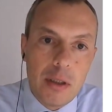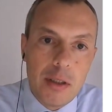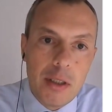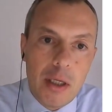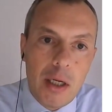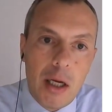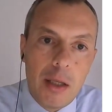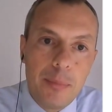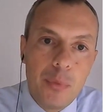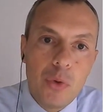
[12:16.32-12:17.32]
The high
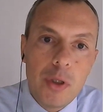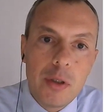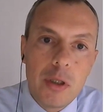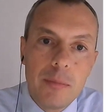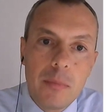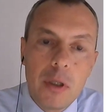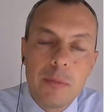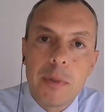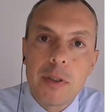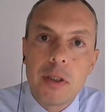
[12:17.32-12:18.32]
purity
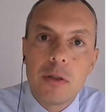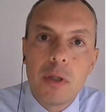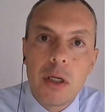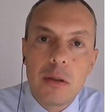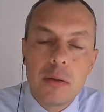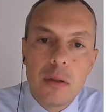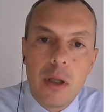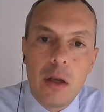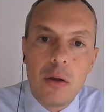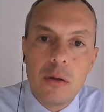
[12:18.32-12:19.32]
in particular
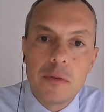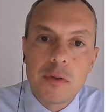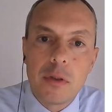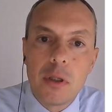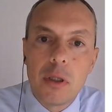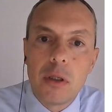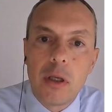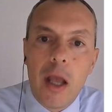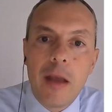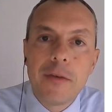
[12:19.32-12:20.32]
allows
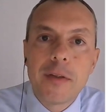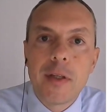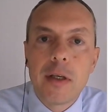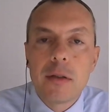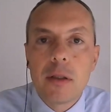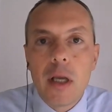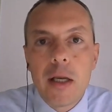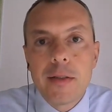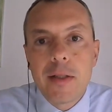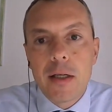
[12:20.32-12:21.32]
efficient
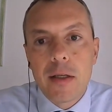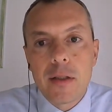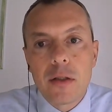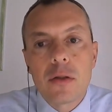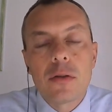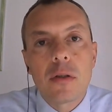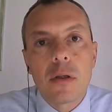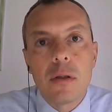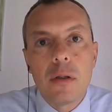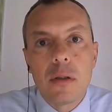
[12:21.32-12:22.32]
and targeted
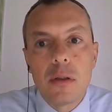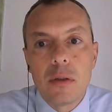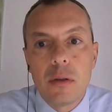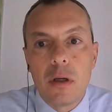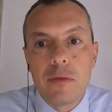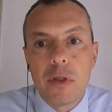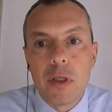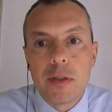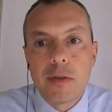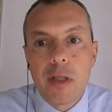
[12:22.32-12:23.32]
control of
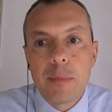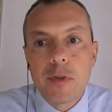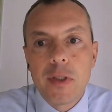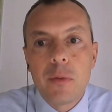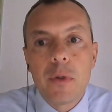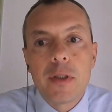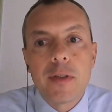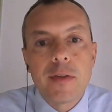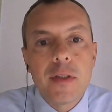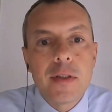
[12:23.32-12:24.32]
the subsequent
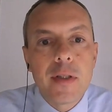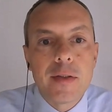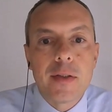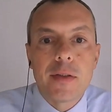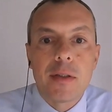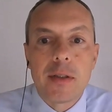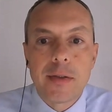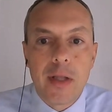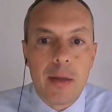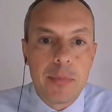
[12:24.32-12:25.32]
synthesis
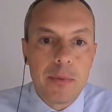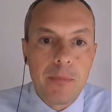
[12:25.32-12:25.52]
step.